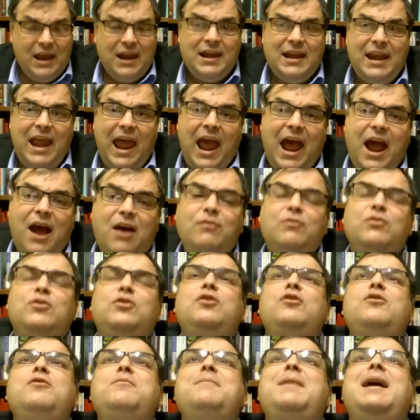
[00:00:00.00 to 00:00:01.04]
Now,
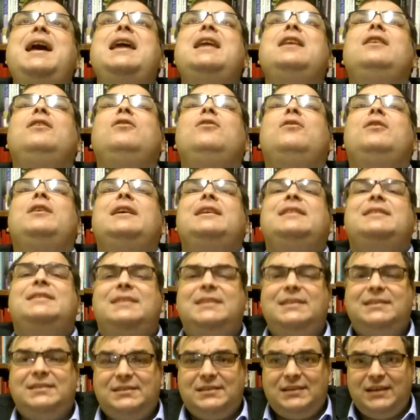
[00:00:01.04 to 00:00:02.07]
you may look at
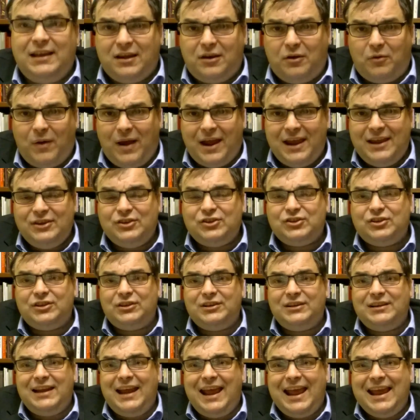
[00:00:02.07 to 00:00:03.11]
this
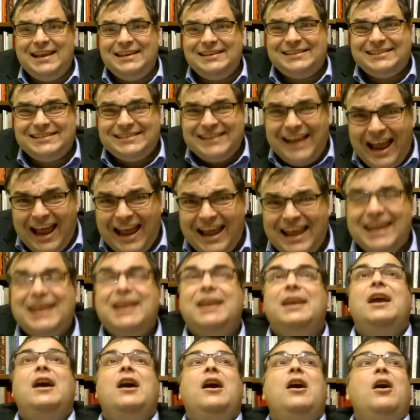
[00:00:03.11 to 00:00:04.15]
equation and say,
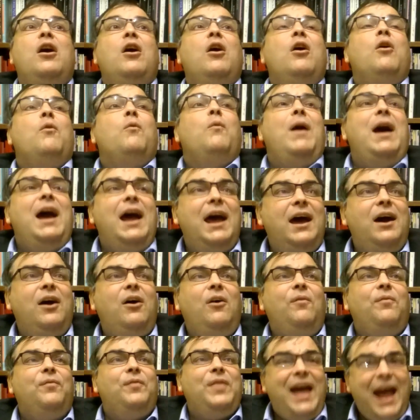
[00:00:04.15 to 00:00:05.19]

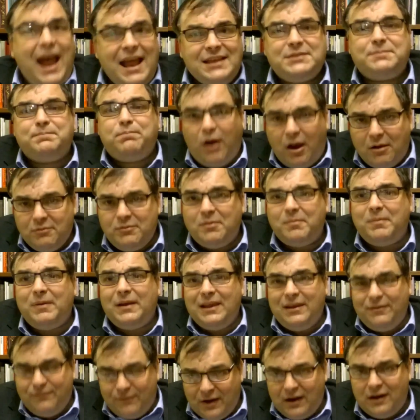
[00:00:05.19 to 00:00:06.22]
well, that's
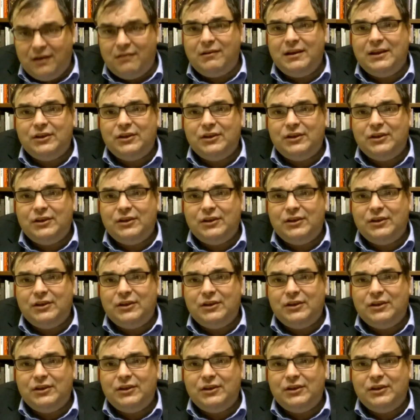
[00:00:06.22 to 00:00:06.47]
probably very